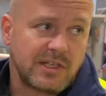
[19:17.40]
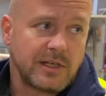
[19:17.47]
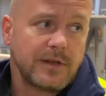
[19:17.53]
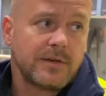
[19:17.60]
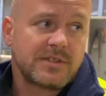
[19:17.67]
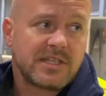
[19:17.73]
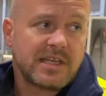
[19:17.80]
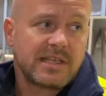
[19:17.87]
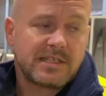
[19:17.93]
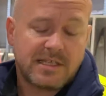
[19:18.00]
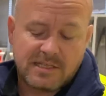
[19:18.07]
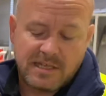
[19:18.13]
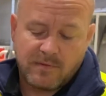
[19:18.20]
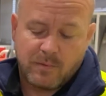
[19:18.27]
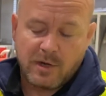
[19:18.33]
to use this
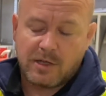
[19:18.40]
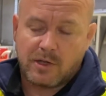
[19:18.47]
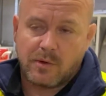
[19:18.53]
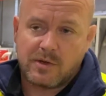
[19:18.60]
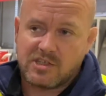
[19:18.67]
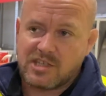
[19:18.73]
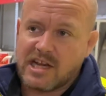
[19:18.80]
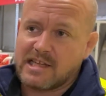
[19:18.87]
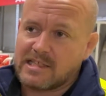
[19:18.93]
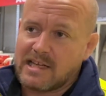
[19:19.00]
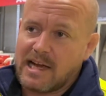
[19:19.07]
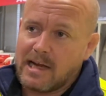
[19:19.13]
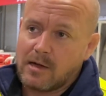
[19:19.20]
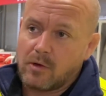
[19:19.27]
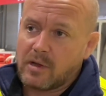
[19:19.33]
is if we're doing chassis
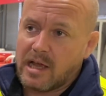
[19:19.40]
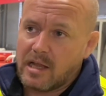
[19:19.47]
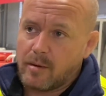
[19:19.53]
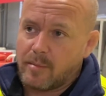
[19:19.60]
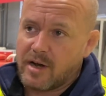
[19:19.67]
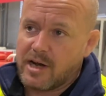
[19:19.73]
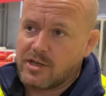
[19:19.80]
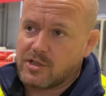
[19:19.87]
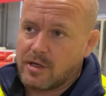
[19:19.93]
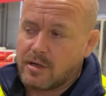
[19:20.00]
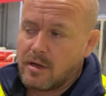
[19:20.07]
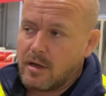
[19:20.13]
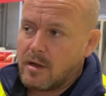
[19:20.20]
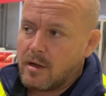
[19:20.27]
angle calibration,